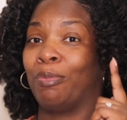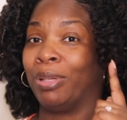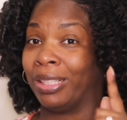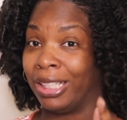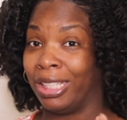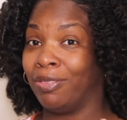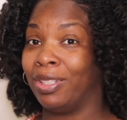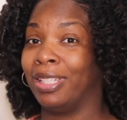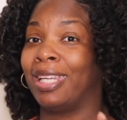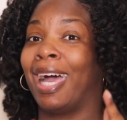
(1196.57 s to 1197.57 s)
believe it
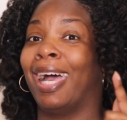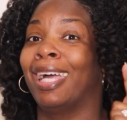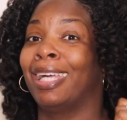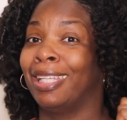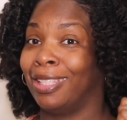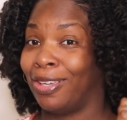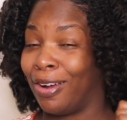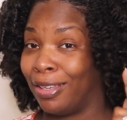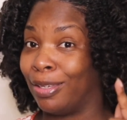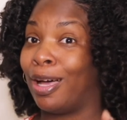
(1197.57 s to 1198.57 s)
or not, there
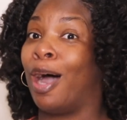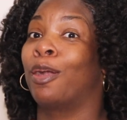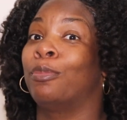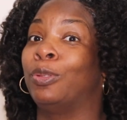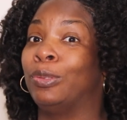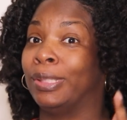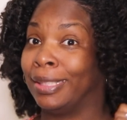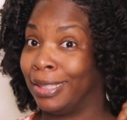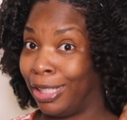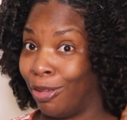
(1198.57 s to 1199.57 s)
are a lot of
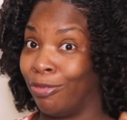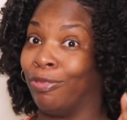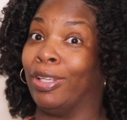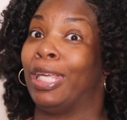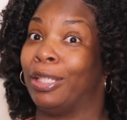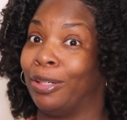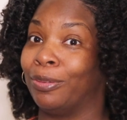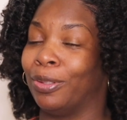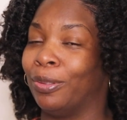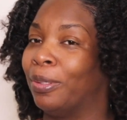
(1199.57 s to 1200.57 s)
mousses that flake
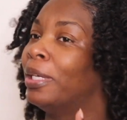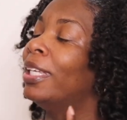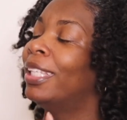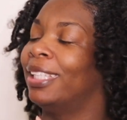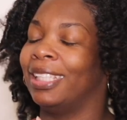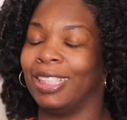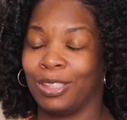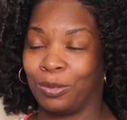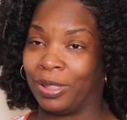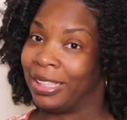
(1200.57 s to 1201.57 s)
on you.
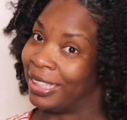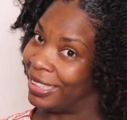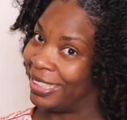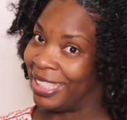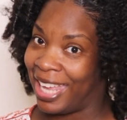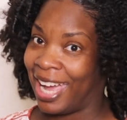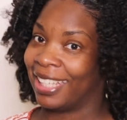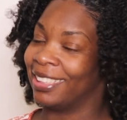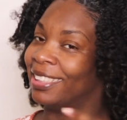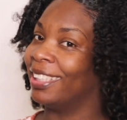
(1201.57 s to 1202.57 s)
This one does
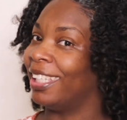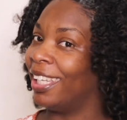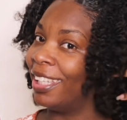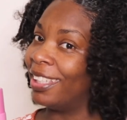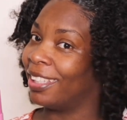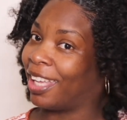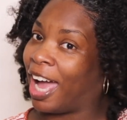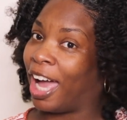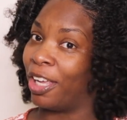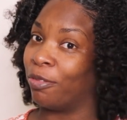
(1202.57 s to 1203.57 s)
not.
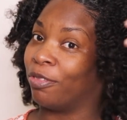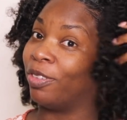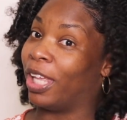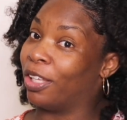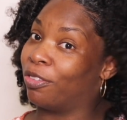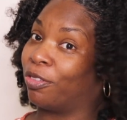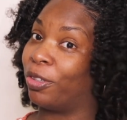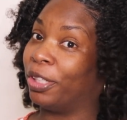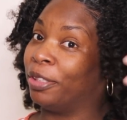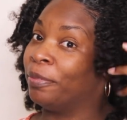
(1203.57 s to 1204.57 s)
I am flake
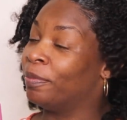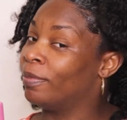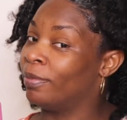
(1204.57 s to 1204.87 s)
free.